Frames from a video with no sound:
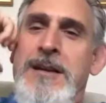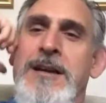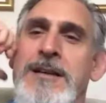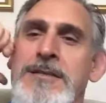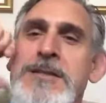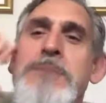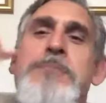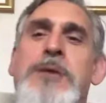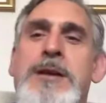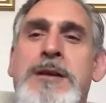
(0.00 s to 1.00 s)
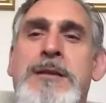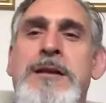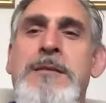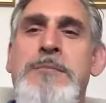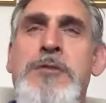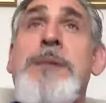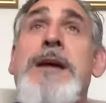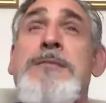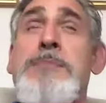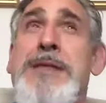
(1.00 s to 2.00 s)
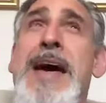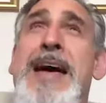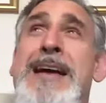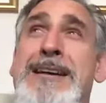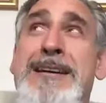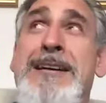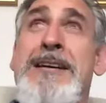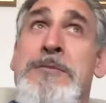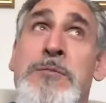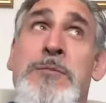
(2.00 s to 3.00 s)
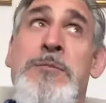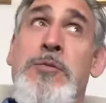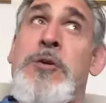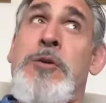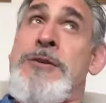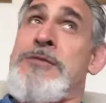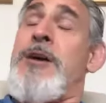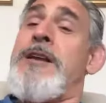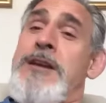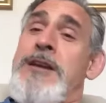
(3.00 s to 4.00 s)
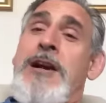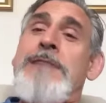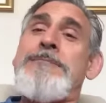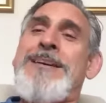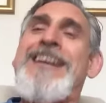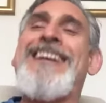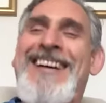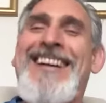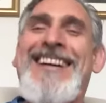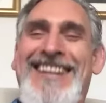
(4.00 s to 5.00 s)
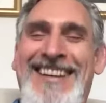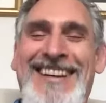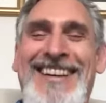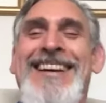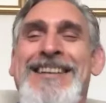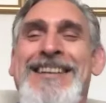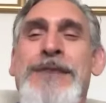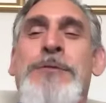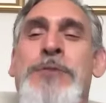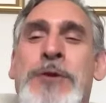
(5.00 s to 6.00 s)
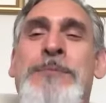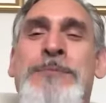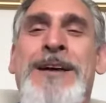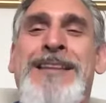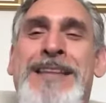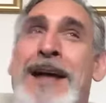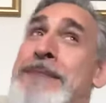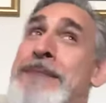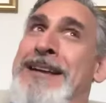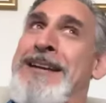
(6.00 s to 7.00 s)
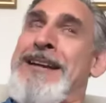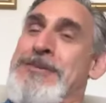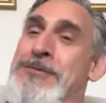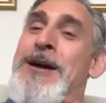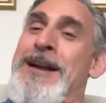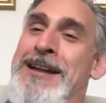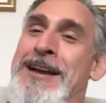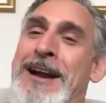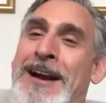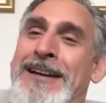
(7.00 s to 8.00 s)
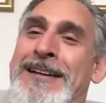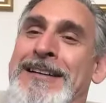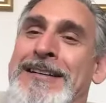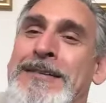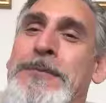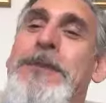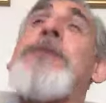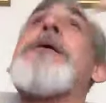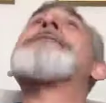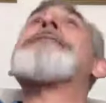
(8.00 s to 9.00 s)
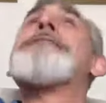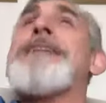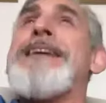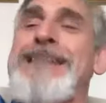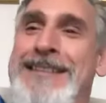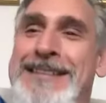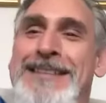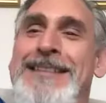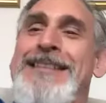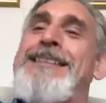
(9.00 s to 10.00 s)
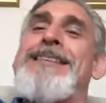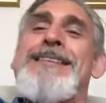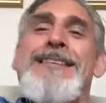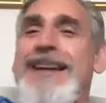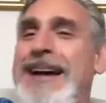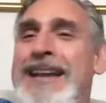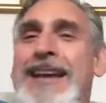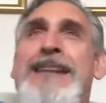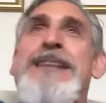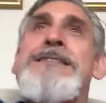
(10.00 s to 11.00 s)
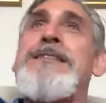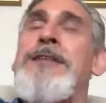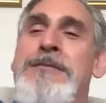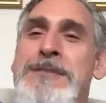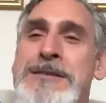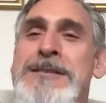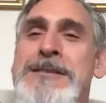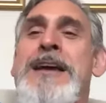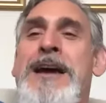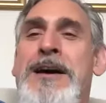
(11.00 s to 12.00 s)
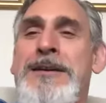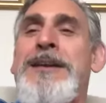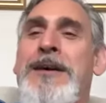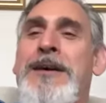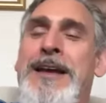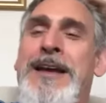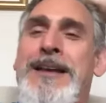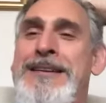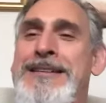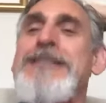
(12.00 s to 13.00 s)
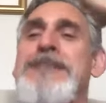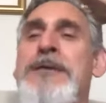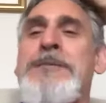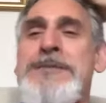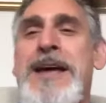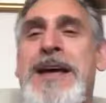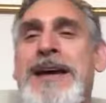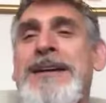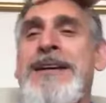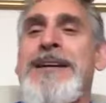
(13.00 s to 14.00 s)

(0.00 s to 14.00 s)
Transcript: Just to put it in perspective, but that room is right here. The room I'm in is right here, where the rest of it I can't necessarily even see how, I can't. Do you see what I'm saying?